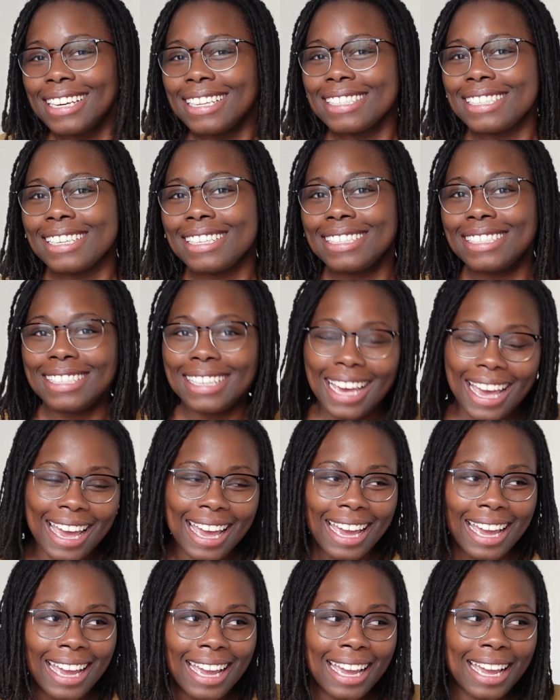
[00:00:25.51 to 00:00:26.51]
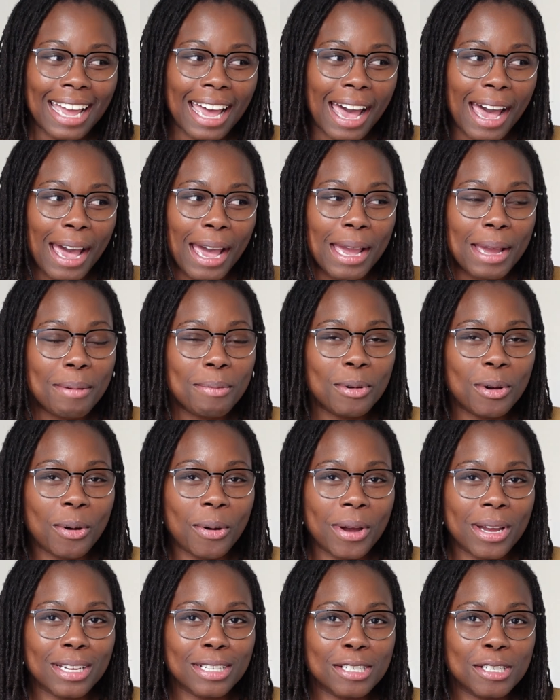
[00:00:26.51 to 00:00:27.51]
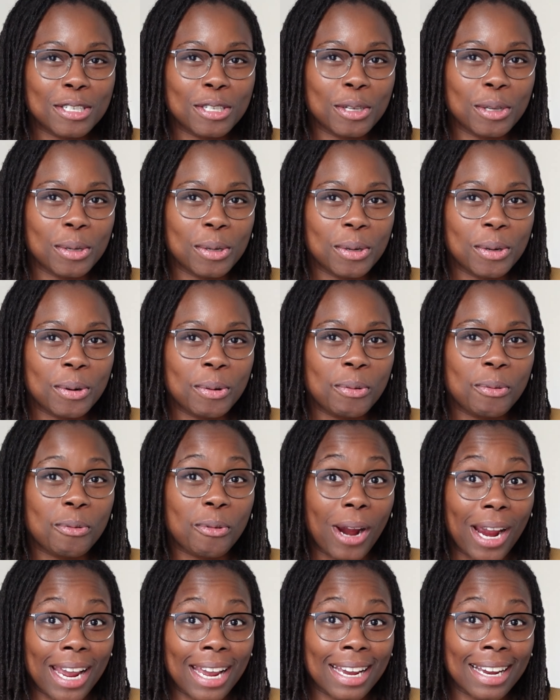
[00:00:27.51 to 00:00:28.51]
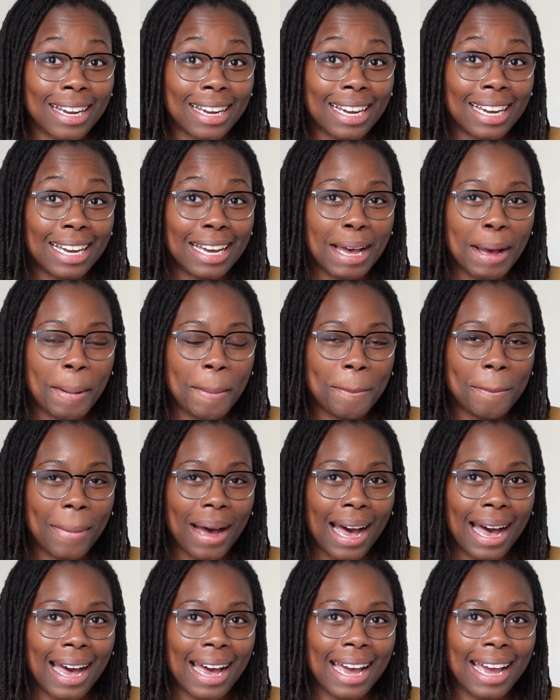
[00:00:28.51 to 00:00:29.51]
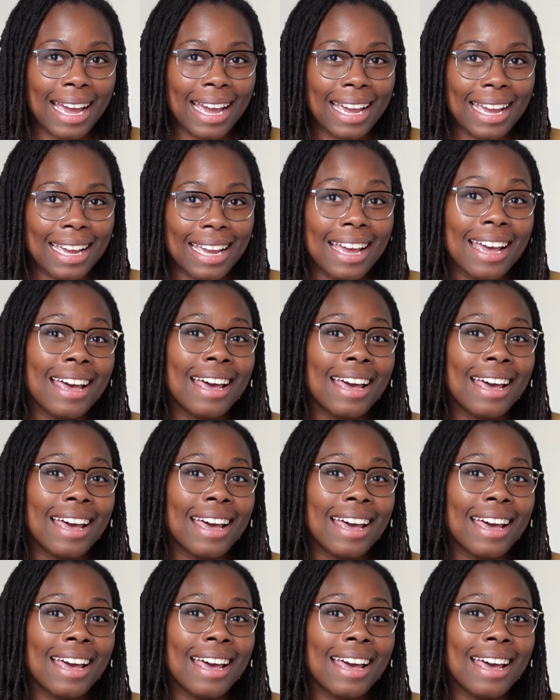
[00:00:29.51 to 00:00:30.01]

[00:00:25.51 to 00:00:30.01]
Today I am going to rank my